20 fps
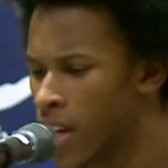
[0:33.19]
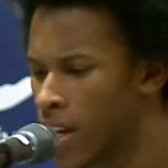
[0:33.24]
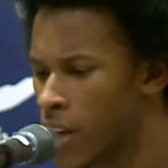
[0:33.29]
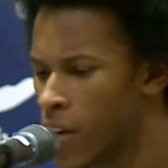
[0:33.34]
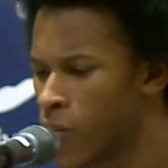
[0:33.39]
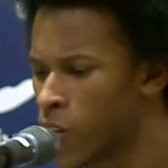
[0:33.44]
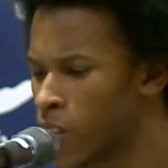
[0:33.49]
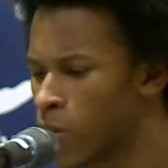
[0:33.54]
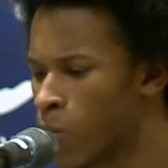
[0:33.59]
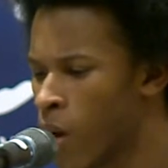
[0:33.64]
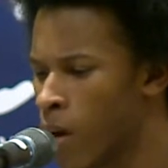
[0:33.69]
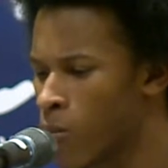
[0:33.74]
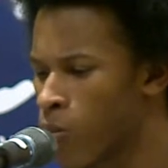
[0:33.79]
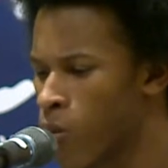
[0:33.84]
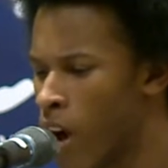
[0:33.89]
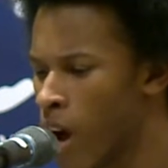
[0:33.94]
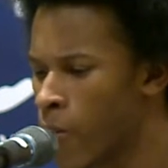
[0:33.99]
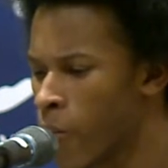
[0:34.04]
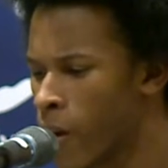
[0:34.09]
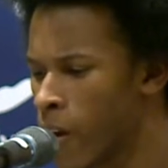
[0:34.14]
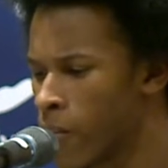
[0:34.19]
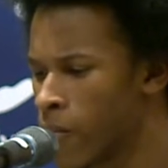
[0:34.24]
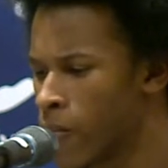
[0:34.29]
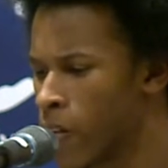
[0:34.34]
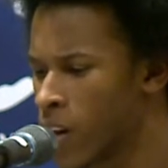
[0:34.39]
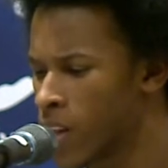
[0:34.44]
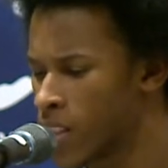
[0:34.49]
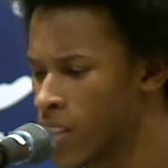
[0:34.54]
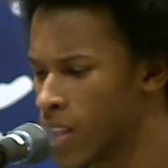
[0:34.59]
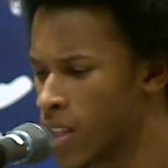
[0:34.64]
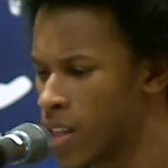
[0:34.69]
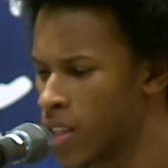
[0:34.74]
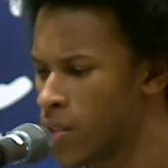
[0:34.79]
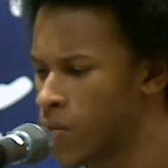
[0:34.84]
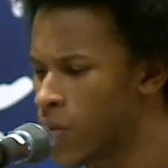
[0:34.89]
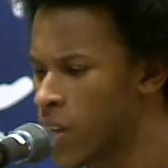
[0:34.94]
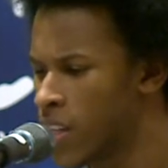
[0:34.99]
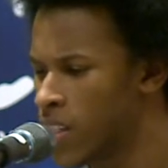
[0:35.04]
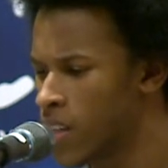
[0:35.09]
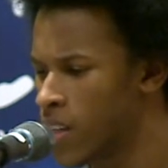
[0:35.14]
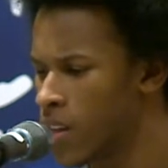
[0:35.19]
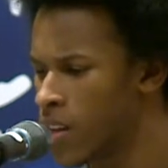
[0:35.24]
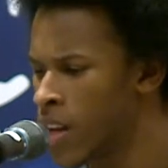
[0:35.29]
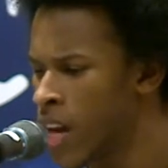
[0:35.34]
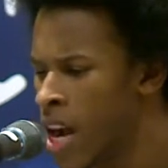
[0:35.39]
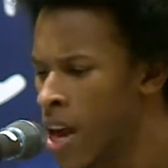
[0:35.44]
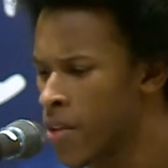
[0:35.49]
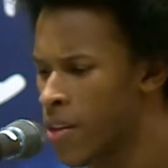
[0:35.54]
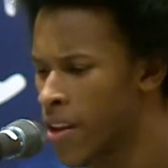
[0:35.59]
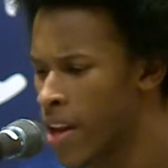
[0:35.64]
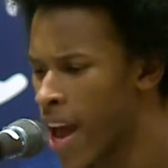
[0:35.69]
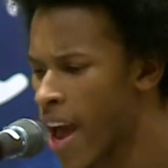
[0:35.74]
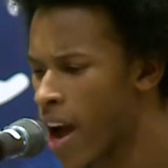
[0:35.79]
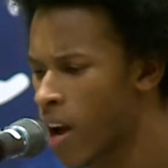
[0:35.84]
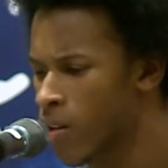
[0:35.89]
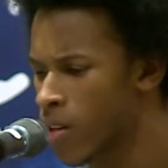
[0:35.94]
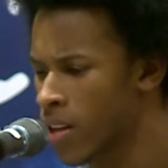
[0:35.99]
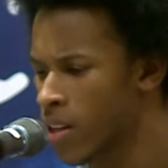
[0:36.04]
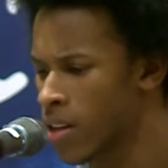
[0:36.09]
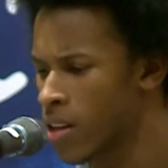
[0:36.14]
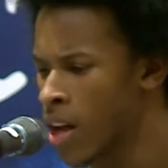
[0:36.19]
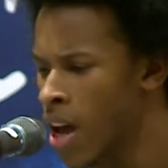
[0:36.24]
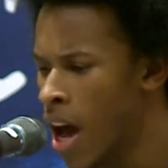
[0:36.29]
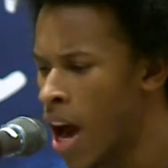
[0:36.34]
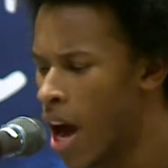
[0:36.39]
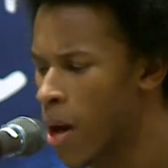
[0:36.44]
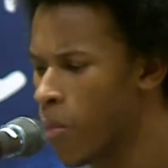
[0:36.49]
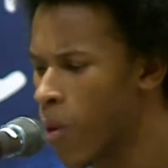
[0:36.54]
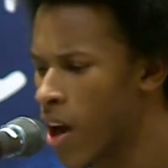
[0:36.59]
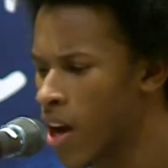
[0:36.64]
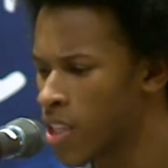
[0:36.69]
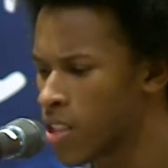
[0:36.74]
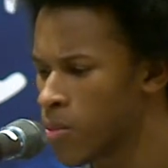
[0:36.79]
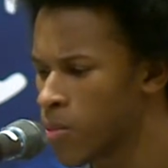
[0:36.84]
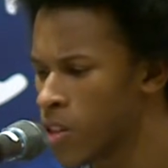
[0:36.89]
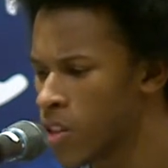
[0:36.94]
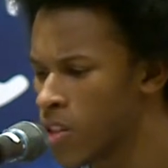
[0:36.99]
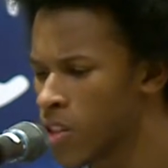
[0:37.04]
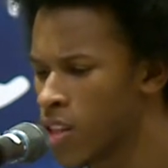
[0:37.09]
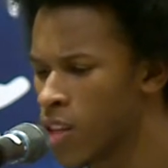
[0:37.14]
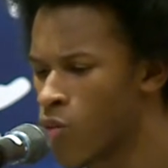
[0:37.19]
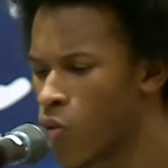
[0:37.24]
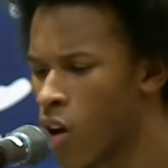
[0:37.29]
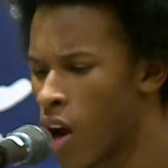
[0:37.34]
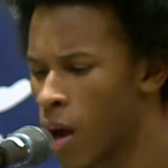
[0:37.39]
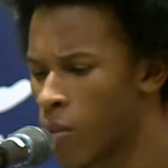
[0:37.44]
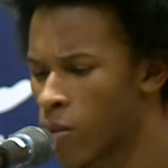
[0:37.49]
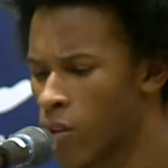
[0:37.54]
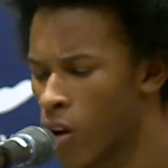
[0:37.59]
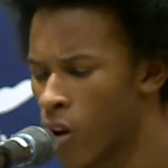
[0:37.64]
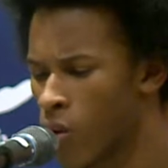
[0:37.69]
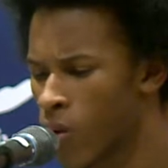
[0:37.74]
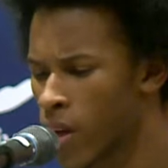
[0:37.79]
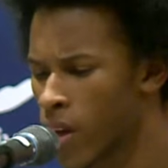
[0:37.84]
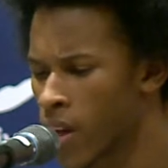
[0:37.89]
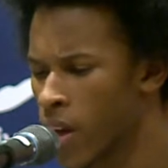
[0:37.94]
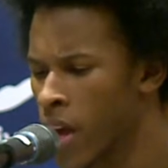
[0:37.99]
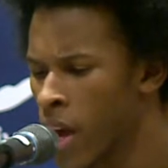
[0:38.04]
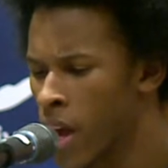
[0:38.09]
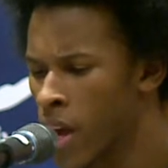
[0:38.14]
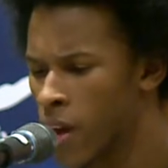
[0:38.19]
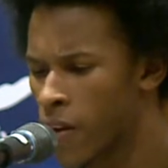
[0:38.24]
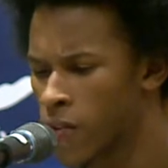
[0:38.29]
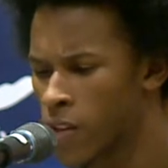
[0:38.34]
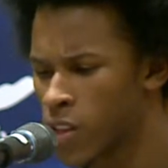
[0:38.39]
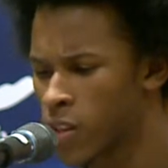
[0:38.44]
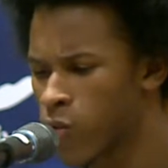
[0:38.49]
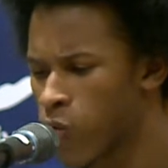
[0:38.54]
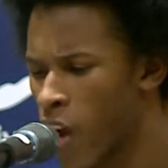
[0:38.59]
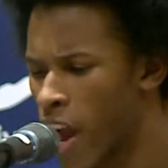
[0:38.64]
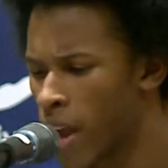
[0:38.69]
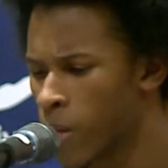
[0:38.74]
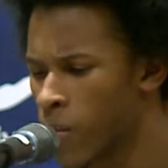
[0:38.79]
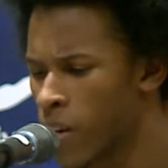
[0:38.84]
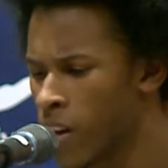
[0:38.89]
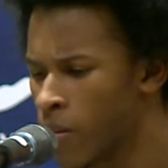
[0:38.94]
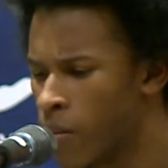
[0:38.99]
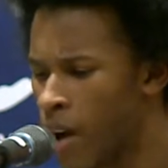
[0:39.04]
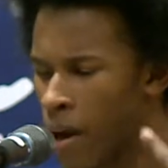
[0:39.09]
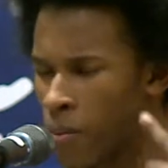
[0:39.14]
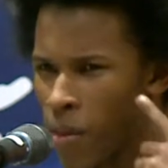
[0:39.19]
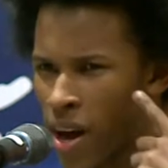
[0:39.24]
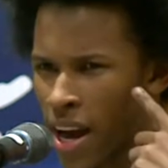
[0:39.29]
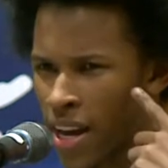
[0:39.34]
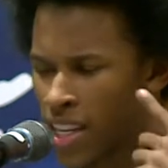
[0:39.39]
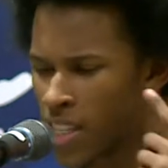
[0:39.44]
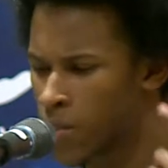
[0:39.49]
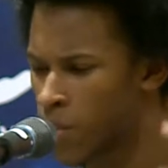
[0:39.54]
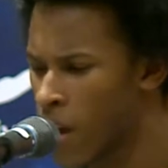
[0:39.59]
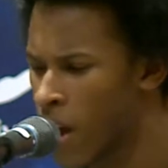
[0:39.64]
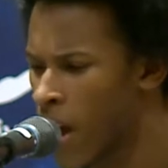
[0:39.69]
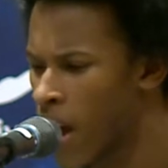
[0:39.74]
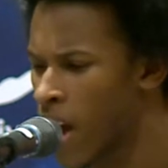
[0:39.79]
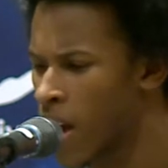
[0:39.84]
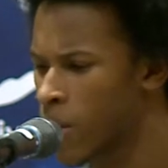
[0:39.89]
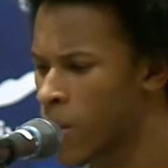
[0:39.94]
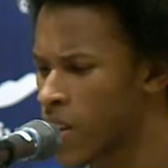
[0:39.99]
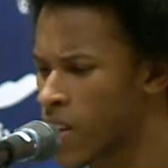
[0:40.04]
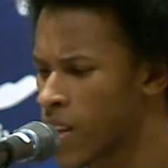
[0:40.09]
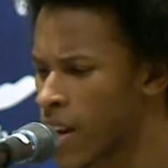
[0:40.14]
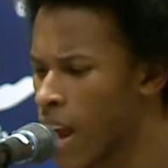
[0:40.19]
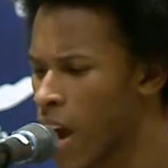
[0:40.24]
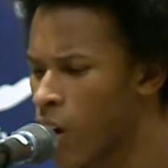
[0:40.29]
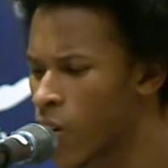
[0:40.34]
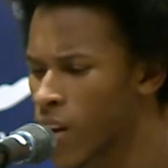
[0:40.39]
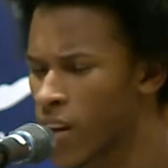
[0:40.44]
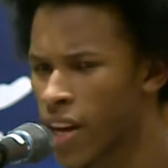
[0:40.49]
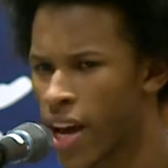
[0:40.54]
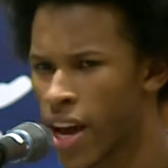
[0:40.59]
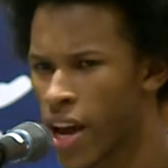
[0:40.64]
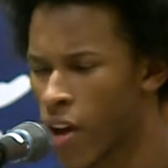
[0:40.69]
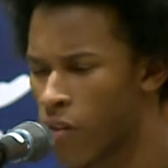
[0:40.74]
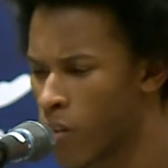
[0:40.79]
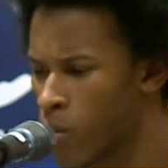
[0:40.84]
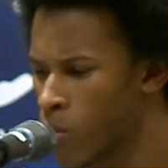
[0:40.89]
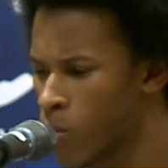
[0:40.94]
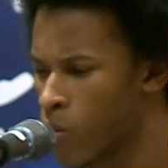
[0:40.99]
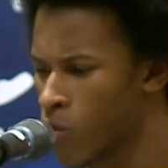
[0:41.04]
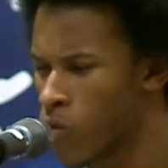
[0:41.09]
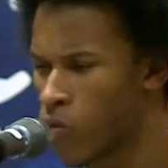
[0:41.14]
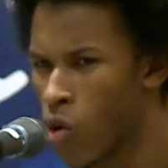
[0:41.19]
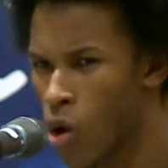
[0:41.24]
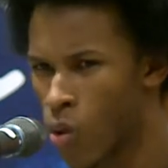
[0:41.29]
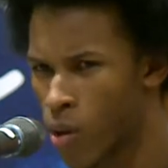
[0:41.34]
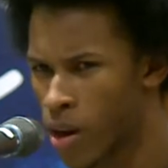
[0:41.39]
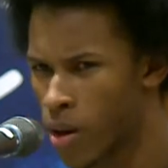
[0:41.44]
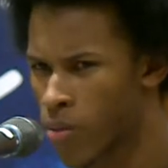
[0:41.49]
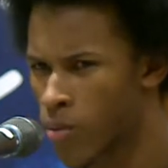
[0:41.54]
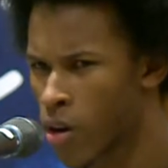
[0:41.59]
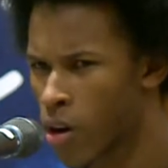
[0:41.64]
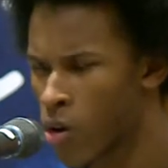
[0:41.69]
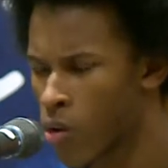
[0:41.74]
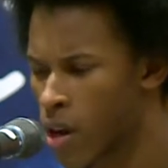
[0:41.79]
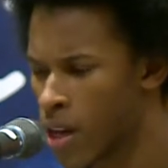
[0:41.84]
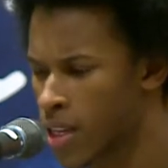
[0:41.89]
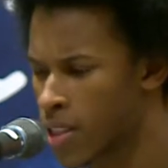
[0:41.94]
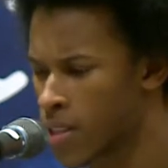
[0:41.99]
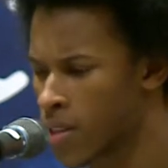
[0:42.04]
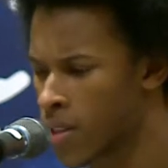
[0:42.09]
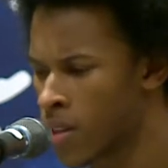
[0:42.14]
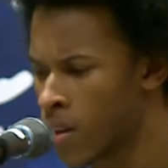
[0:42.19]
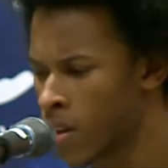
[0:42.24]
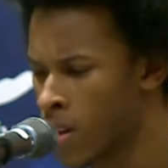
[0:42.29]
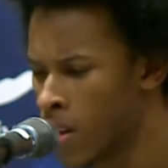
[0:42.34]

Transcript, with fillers: If it's my primary function is vision, then how can I possibly see where I'm going? If this fragment of my mind is behind me, then how can I ever move forward and progress?